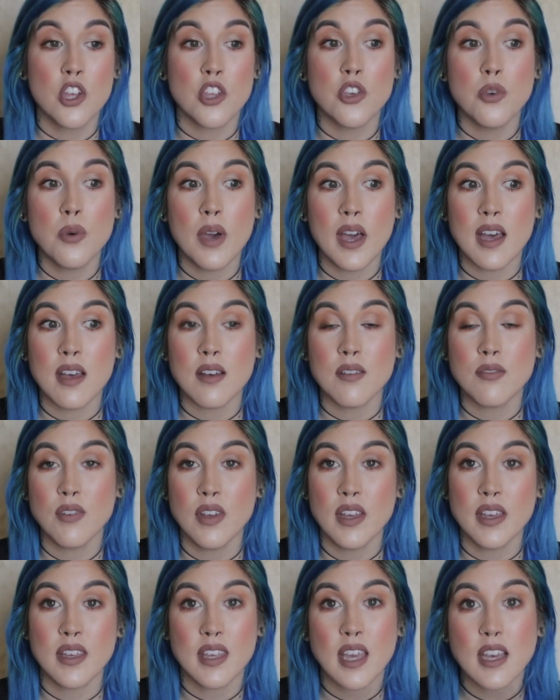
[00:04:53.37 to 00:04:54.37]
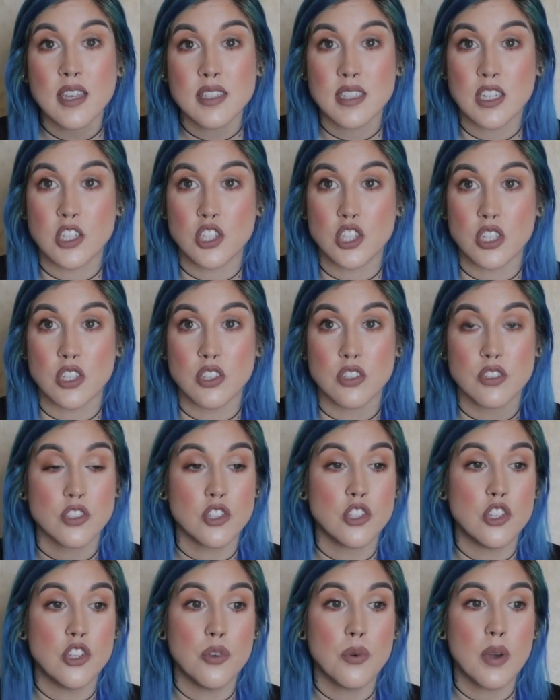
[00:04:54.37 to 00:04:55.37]
You have gas
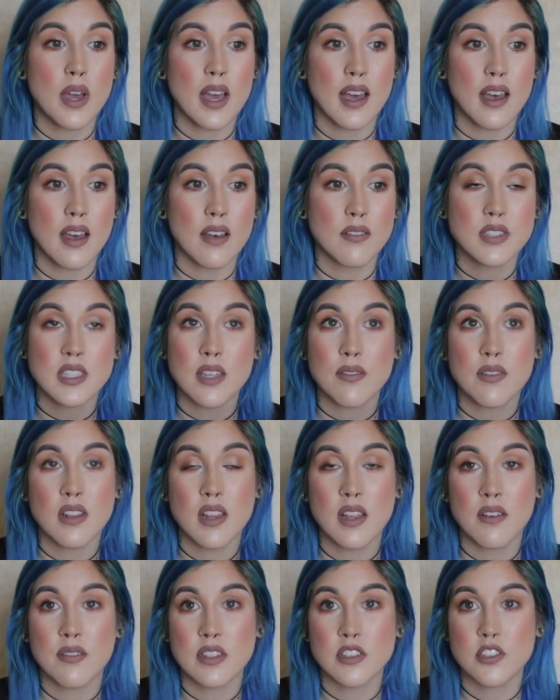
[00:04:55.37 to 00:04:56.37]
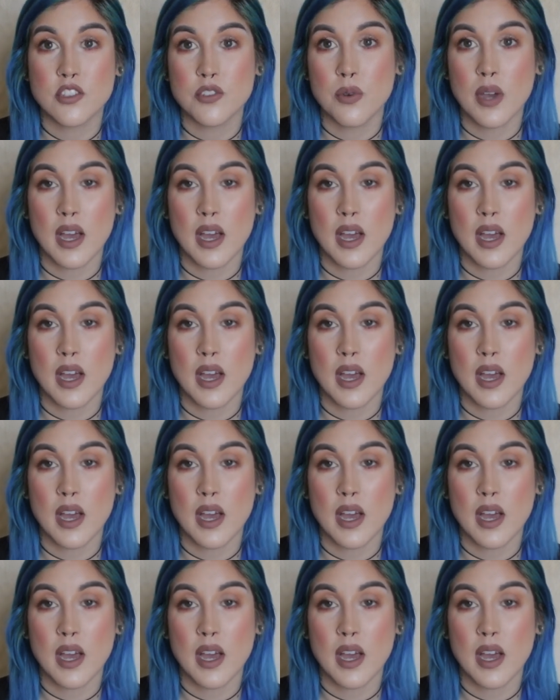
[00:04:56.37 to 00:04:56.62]
stations, you have 7-Elevens,